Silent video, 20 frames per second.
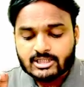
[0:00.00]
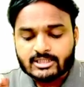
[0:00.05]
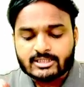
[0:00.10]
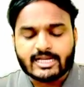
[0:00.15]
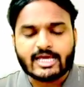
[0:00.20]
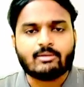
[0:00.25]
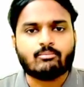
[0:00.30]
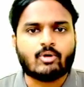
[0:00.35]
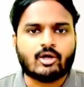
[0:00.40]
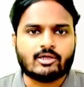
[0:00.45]

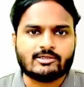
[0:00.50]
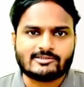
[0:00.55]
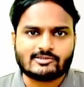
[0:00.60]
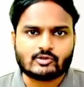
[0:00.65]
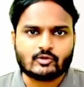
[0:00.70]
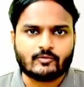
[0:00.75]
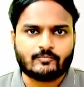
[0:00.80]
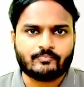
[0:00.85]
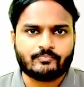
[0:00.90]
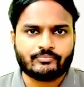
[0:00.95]
time
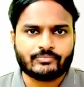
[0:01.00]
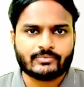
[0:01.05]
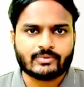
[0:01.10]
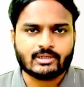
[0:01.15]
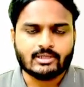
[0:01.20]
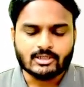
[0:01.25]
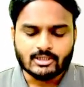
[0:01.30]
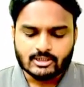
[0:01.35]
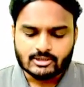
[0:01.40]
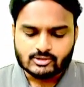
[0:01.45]
also.
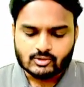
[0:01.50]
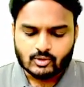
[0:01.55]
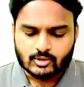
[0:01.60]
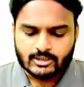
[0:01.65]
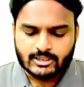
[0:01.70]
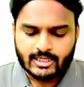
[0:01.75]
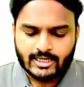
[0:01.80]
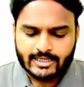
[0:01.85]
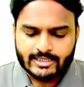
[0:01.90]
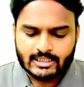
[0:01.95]
So
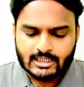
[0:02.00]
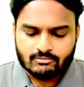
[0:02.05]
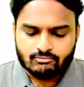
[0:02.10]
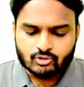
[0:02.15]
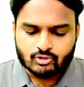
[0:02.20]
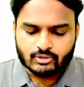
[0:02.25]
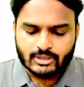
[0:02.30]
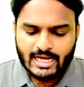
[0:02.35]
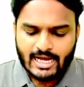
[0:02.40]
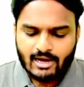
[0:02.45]
here I gave
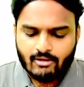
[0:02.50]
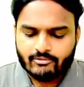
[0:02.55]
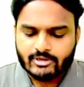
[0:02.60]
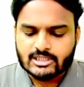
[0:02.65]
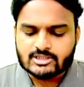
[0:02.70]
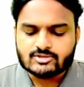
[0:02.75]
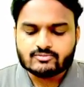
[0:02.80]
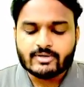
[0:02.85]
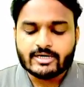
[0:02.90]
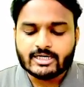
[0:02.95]
you
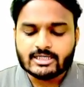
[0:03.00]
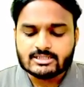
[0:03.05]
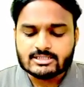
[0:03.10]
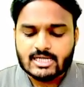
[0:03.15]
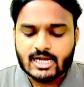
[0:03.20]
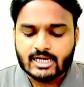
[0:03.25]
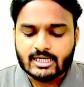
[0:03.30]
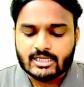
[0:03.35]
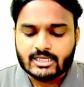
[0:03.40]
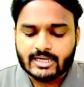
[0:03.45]
average weightage,
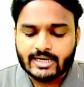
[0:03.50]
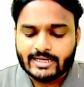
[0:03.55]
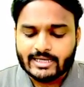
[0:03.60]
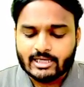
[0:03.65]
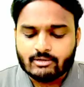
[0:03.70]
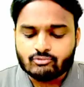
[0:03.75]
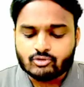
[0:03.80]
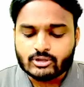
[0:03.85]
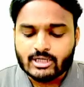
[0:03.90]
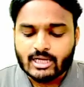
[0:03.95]
and here I
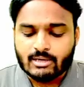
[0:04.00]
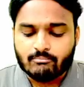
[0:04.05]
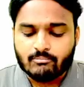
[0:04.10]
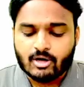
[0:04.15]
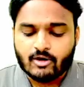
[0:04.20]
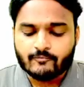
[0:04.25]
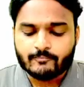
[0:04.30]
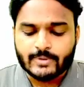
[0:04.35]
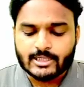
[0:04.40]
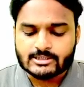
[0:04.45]
gave you number
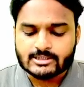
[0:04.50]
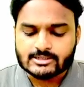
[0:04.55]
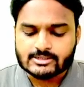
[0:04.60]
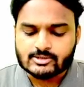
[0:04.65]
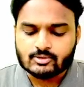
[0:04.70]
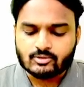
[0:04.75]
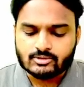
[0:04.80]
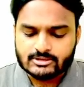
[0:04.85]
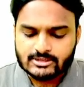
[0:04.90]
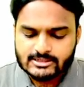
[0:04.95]
of pages.
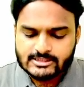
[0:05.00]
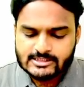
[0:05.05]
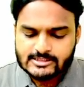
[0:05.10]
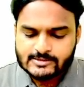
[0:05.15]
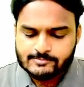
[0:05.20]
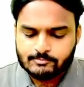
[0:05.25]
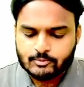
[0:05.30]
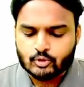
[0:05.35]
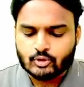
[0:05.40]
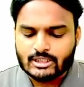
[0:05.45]
This is
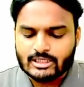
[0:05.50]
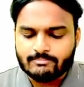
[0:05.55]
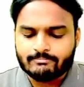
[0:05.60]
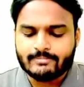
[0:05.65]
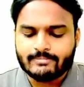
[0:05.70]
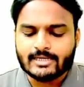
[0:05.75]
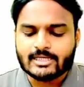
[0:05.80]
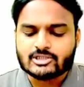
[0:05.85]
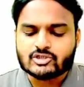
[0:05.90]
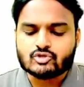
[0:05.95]
purely
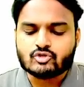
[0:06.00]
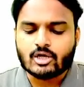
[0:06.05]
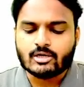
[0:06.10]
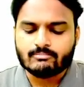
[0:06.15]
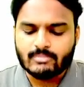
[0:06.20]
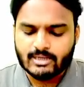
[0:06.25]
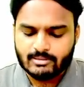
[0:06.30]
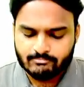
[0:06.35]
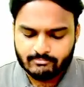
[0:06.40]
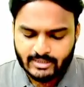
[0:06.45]
based on
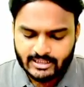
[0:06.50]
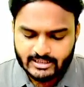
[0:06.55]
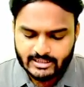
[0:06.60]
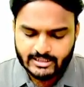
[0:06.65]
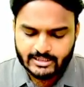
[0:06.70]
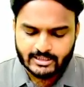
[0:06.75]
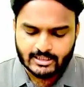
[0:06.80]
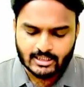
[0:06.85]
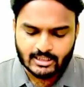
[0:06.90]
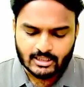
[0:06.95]
my
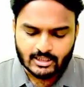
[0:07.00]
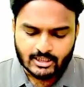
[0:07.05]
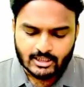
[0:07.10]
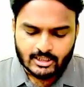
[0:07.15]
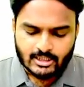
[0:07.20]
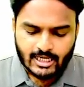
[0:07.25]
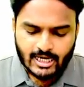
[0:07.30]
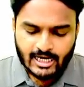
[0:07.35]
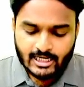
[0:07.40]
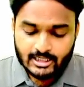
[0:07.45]
material,
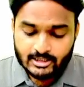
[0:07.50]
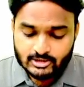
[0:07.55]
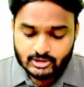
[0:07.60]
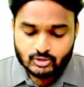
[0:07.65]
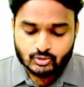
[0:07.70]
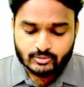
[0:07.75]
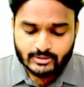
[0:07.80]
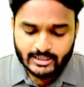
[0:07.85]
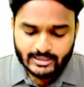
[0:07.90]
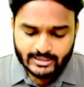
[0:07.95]
and
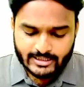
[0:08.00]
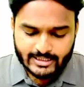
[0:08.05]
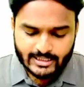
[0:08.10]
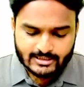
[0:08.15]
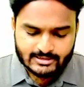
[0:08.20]
you can get